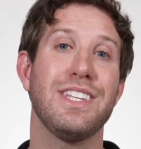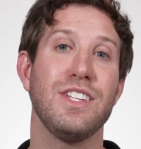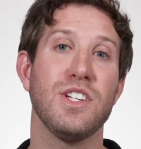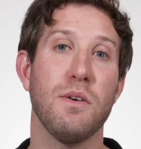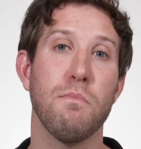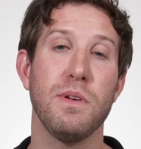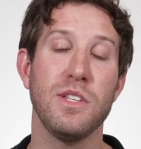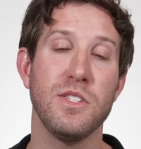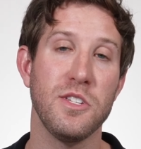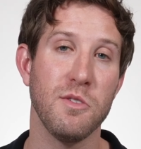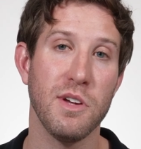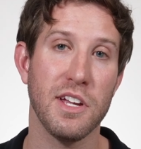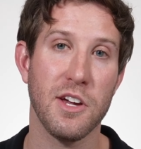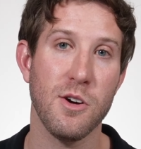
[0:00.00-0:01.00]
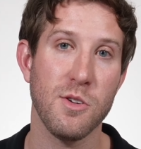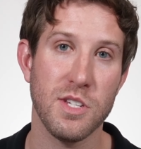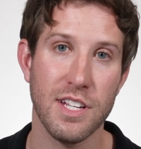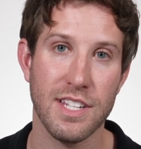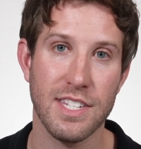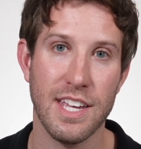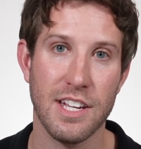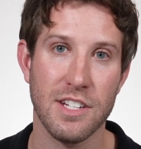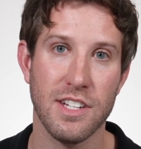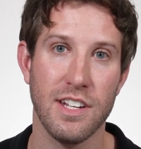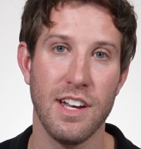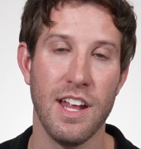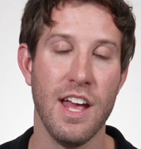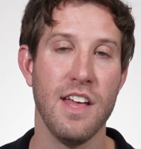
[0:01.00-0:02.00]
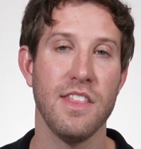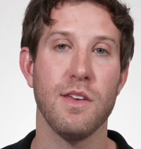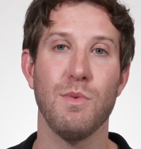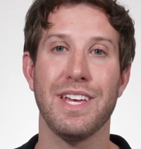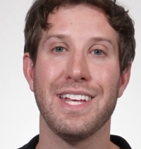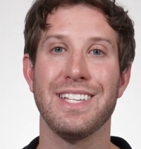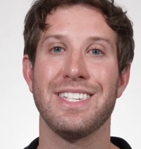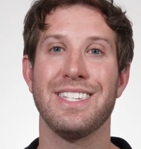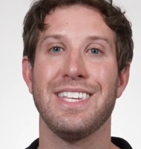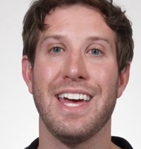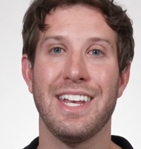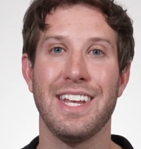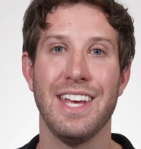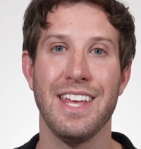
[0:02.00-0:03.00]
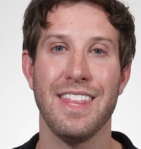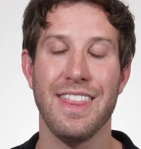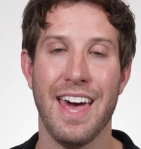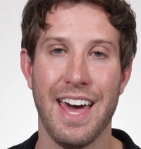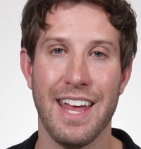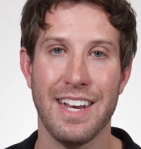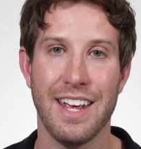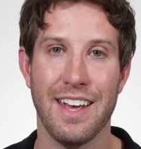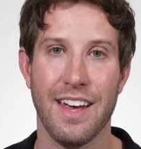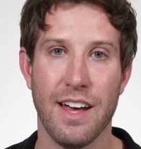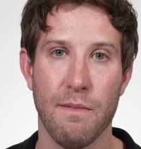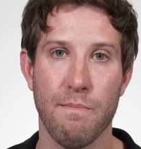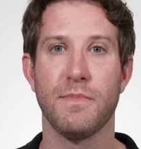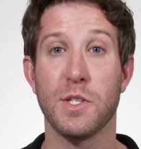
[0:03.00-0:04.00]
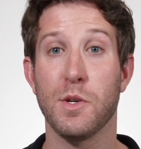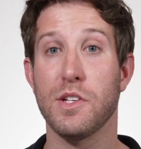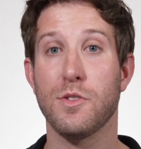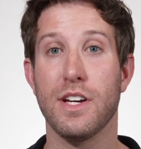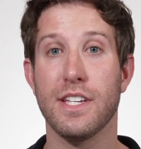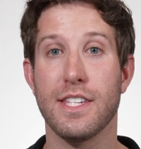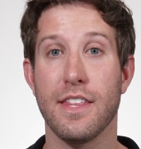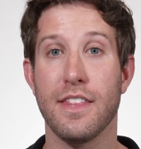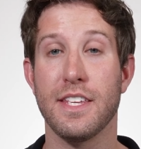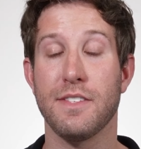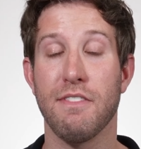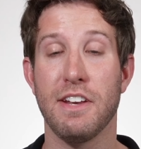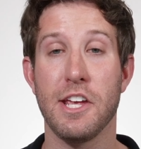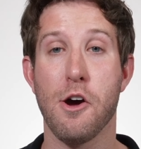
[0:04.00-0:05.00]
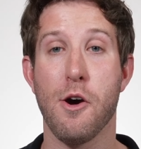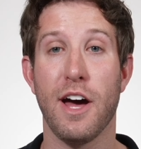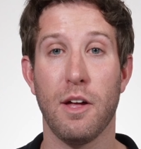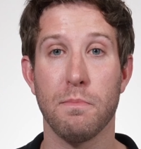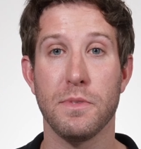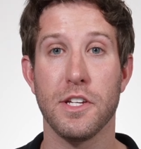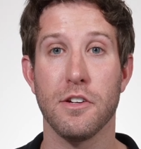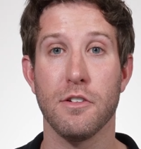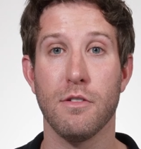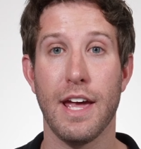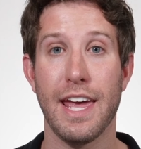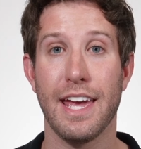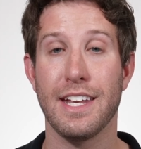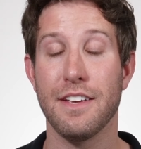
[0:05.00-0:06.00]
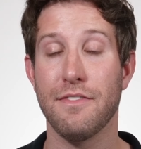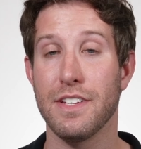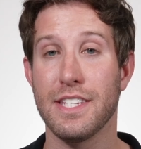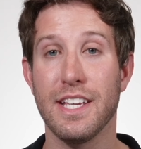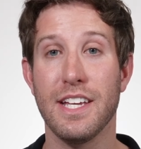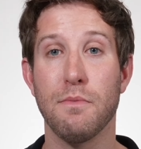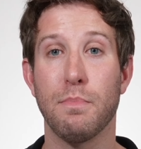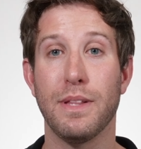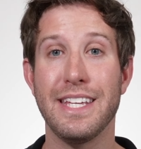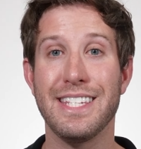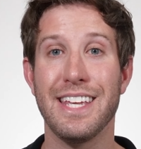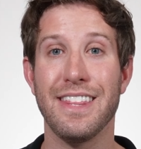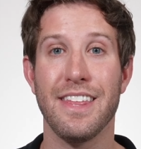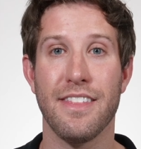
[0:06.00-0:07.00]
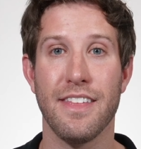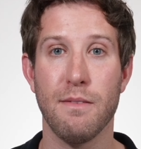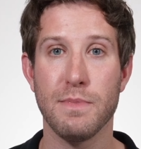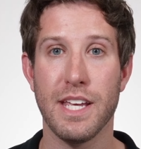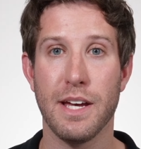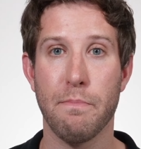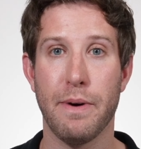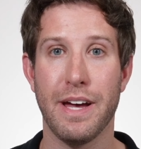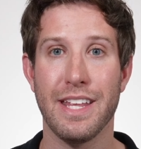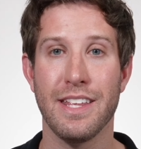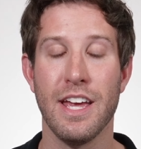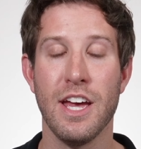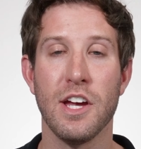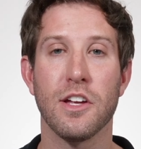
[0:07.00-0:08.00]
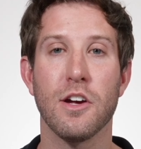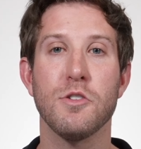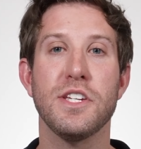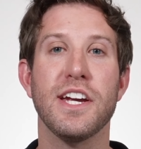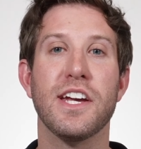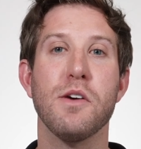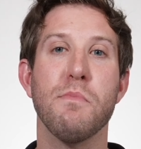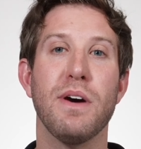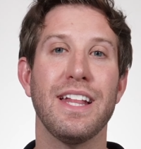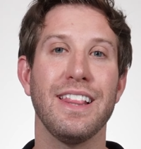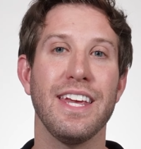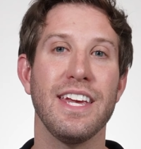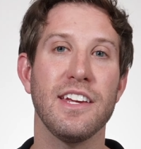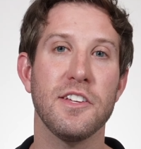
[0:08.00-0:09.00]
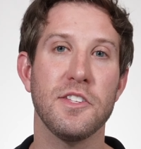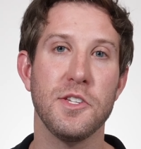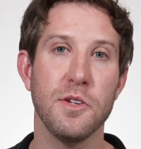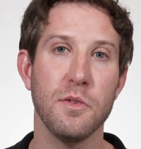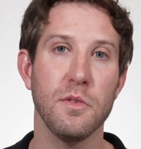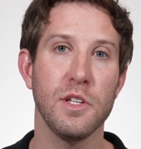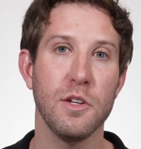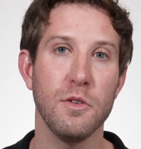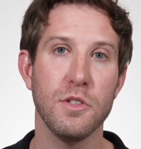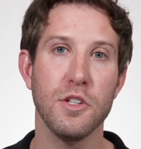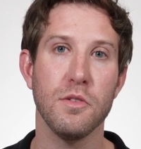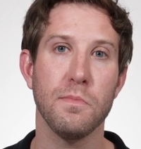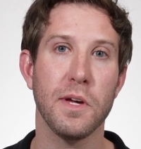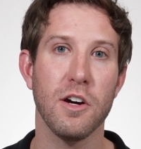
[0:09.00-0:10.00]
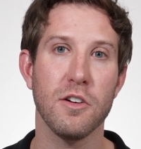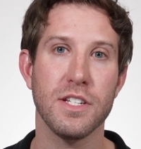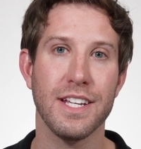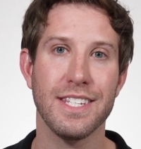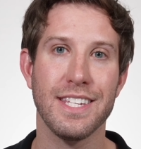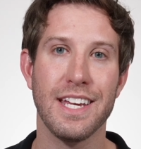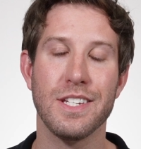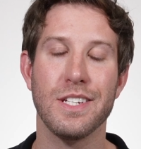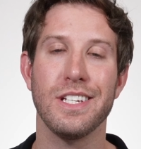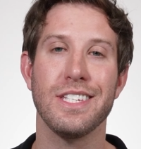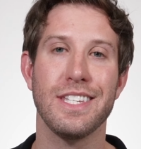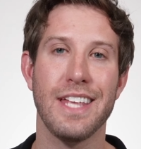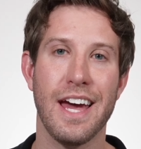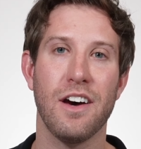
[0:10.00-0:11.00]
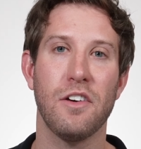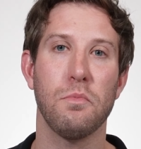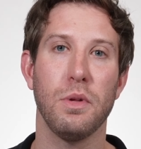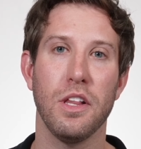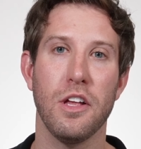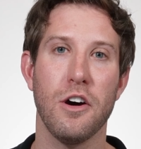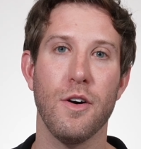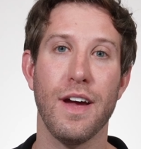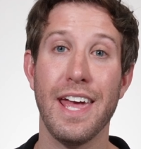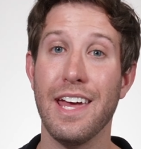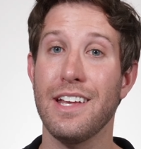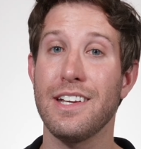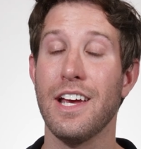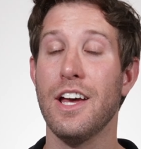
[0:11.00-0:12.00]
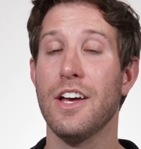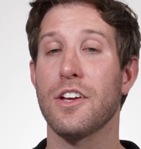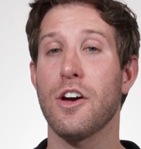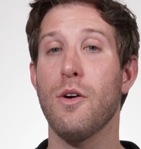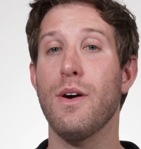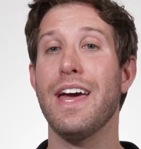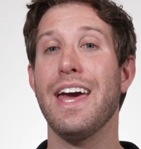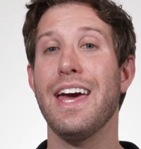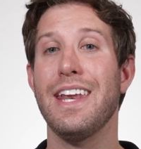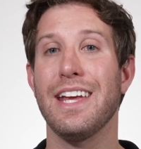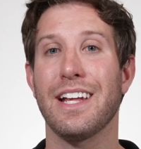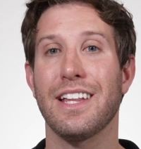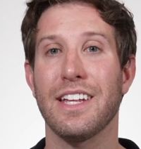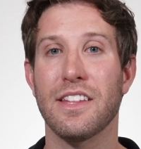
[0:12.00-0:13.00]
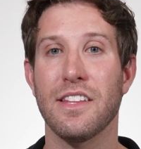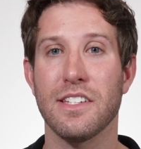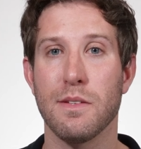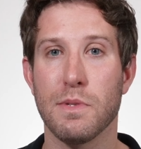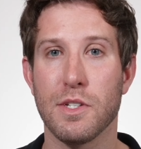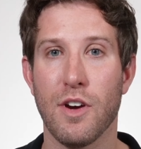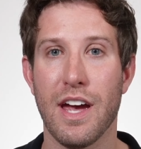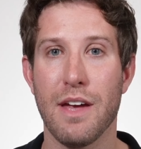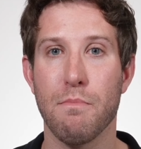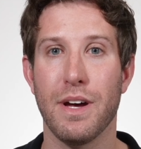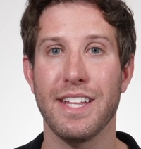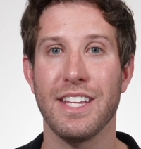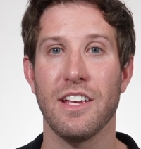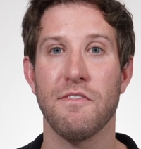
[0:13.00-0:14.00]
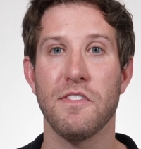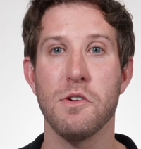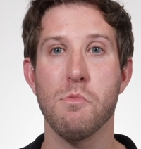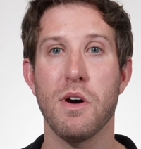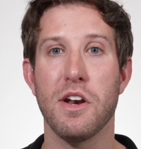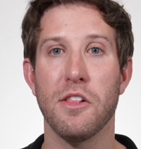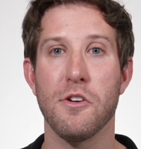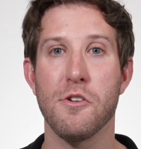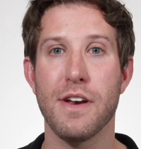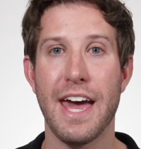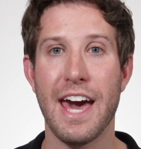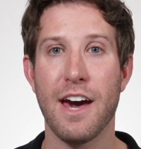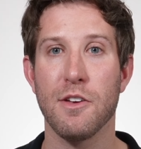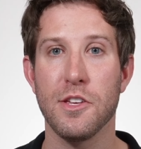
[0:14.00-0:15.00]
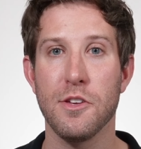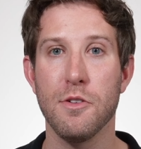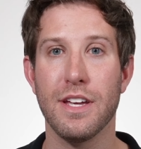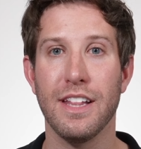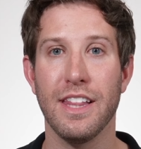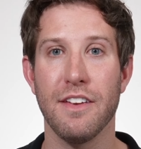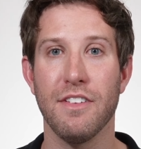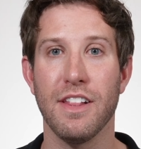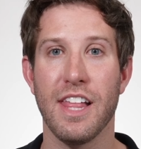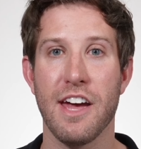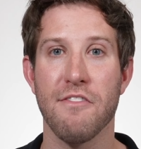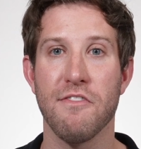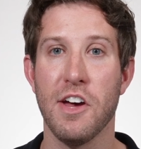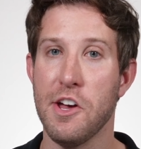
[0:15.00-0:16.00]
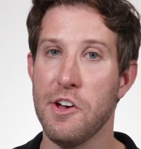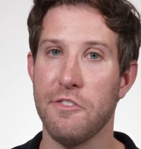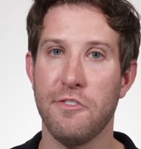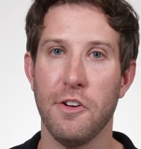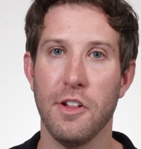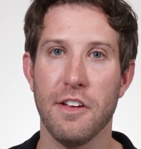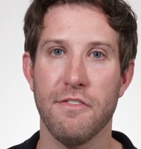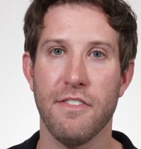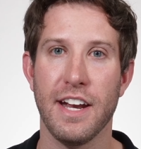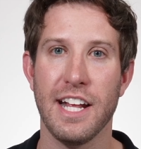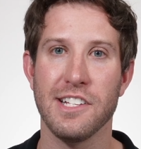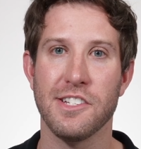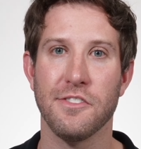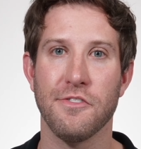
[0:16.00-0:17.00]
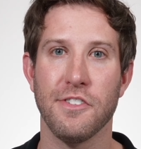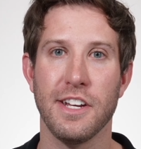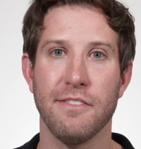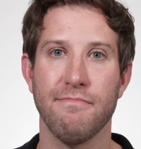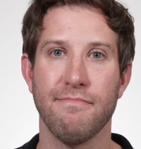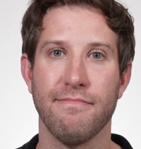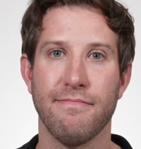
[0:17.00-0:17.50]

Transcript: to jump into a coaching session, then we can set that up. So I trust that this video helped you, and if it did, please hit the thumbs up button. Go check out my link to YouTube coaching sessions down below, and go ahead and click the subscribe button if you want to learn how you can live a life full of financial freedom.